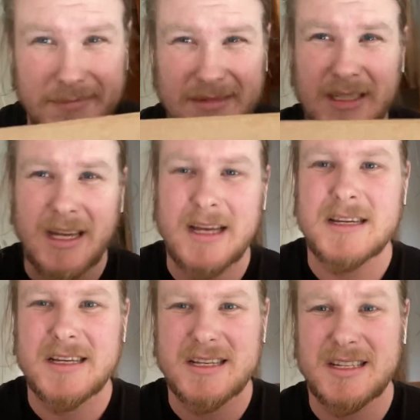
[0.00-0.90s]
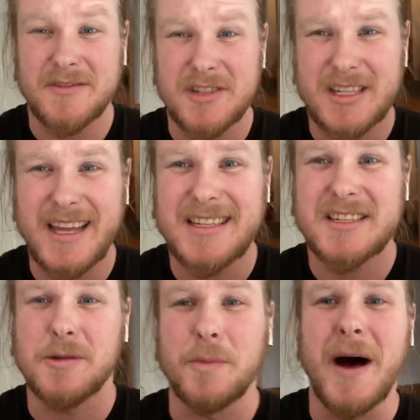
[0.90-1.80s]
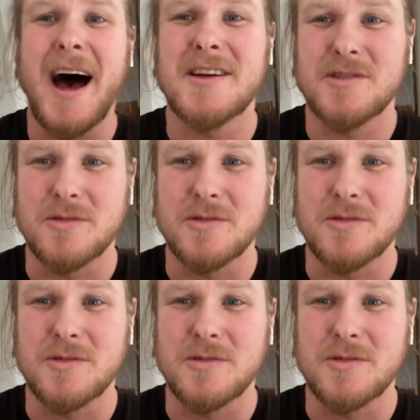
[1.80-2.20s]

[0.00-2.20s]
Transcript: at the end of this video, I'll show you some of the stuff.